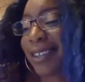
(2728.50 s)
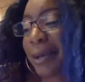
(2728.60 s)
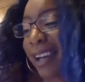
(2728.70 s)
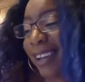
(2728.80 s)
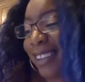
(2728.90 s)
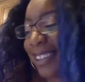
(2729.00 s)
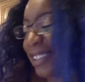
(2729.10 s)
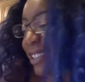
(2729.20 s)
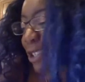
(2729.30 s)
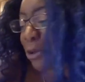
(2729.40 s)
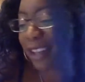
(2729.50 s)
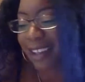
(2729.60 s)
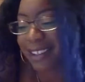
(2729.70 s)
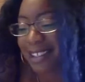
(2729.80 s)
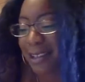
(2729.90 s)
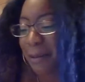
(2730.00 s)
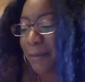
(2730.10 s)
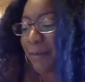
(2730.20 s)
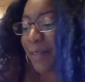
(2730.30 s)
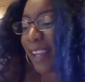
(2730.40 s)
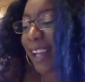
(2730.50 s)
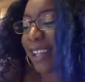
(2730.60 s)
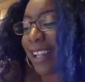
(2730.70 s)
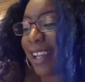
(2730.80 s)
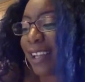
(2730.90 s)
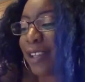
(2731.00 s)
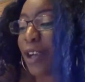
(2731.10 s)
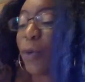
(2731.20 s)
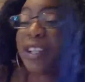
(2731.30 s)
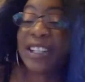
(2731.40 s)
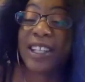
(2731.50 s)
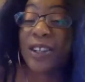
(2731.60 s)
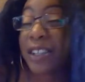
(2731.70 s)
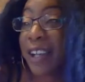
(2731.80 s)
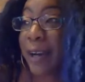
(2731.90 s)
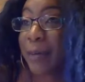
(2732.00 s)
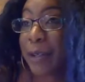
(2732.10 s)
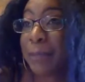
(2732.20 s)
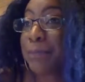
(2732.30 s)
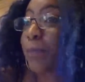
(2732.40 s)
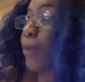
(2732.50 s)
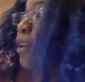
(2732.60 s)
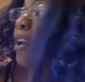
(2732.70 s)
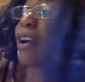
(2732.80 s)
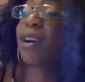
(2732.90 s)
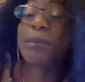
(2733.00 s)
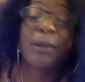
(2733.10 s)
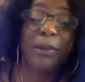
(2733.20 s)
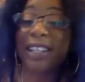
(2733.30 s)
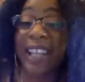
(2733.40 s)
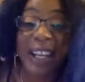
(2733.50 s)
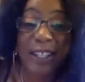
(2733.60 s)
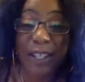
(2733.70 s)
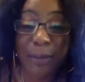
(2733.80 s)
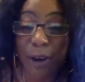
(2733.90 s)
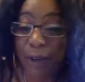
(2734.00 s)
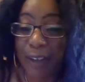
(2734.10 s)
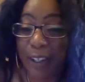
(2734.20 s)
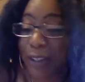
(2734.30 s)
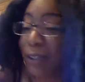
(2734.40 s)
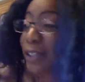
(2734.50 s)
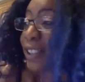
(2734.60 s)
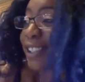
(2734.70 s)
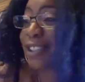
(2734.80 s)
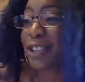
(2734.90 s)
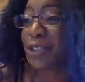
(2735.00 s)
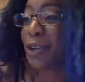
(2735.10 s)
okay? Let's just do that. And then we can eat on camera. People like ASMR videos and, you